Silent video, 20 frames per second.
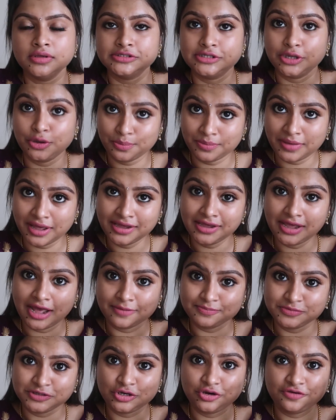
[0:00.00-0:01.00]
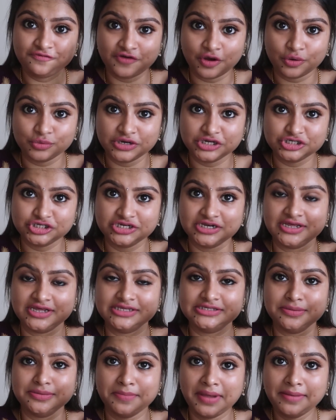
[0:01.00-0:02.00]
So my absolute foundation
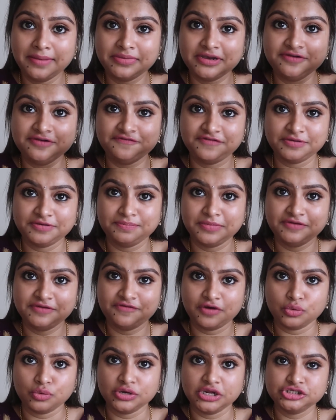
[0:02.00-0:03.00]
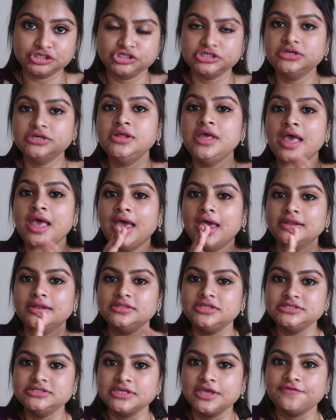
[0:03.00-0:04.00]
is Maybelline Fit Me Foundation,
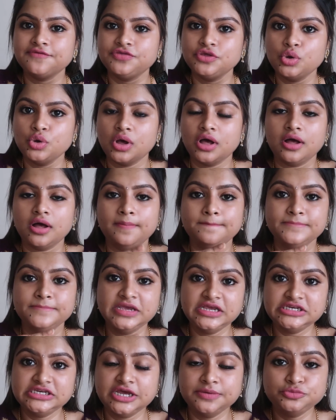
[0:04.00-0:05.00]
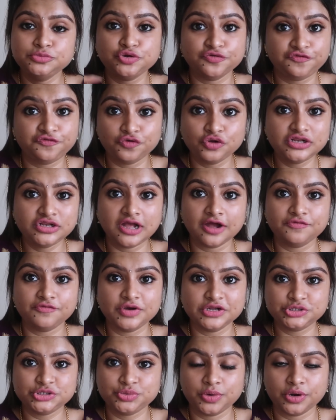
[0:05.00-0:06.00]
and this gives you a medium to full
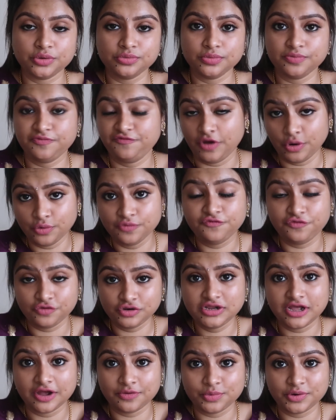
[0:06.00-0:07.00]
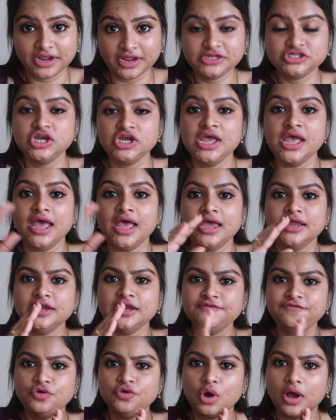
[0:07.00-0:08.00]
coverage, full coverage. And
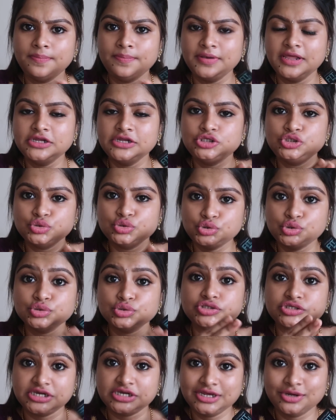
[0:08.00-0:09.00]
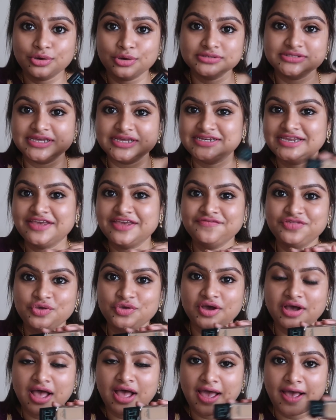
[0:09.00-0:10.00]
if you apply 2 to 3 coats, it gives
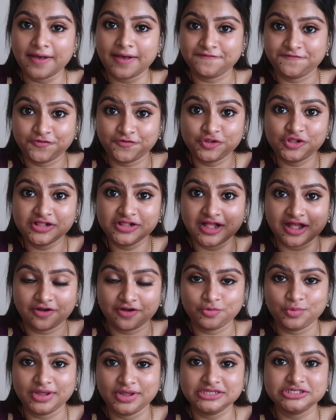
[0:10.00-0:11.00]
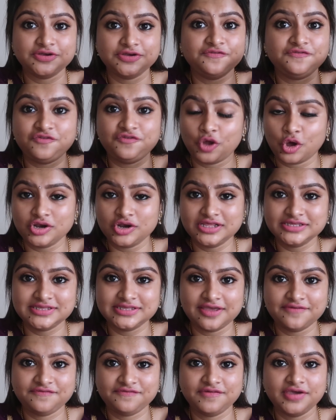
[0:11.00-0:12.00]
you a full coverage, flawless
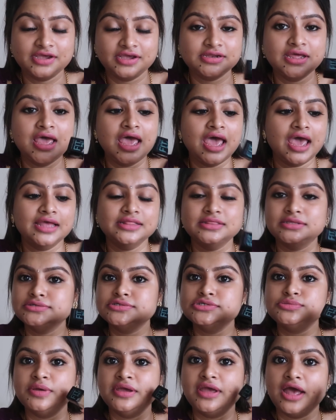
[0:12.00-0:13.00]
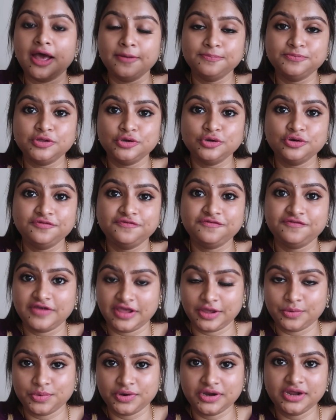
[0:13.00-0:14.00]
effect. And this is my absolute
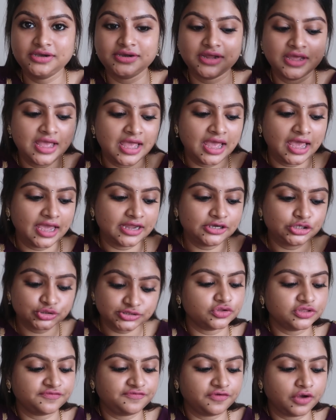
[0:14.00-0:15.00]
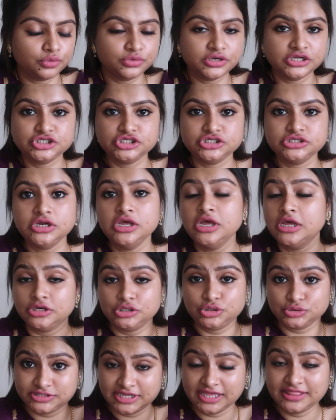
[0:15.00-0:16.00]
favorite. And for the foundation,
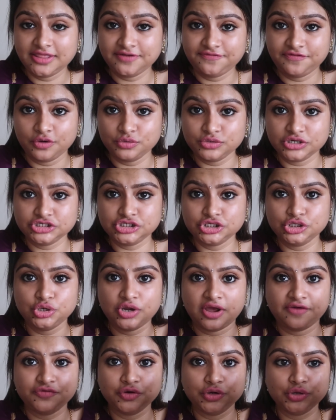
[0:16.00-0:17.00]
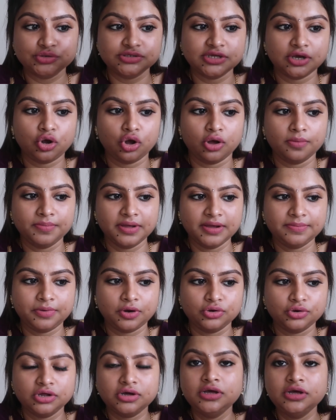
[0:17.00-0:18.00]
to set the foundation, you have to use a compact
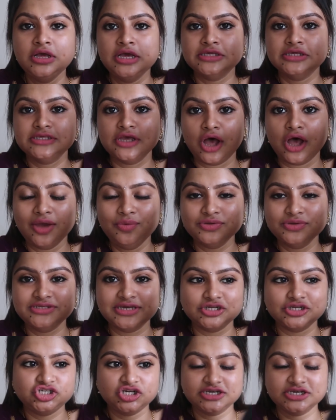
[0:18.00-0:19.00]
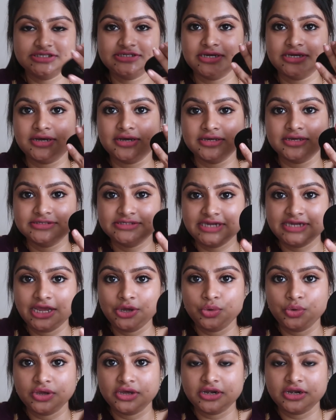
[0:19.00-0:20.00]
powder. So I would suggest
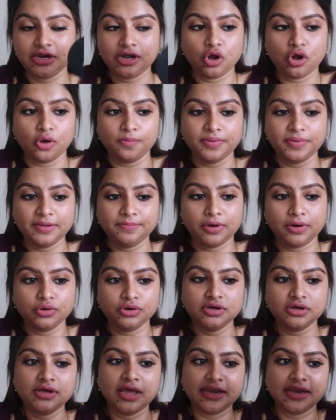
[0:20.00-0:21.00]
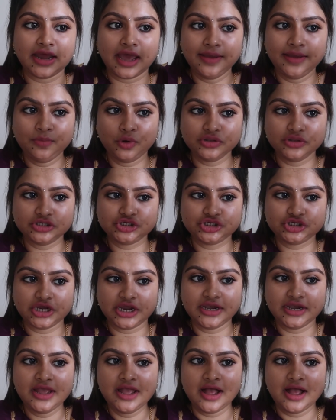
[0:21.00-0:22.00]
Stay Quickly compact powder, and I'm on the
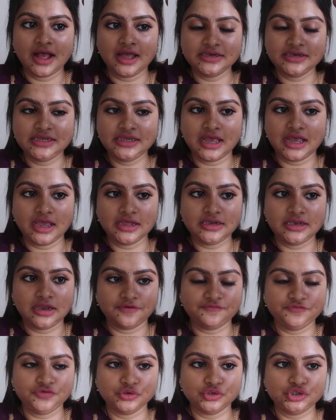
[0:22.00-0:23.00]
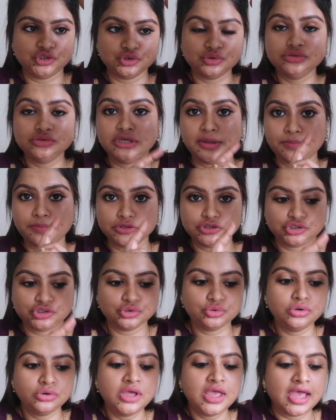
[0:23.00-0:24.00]
shade Honey I Love You 2, number
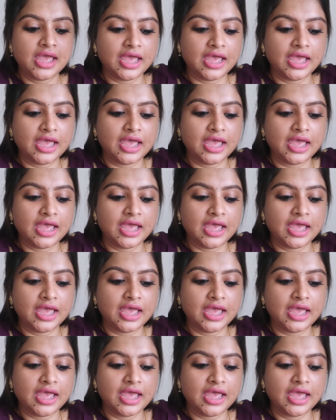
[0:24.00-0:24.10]
2.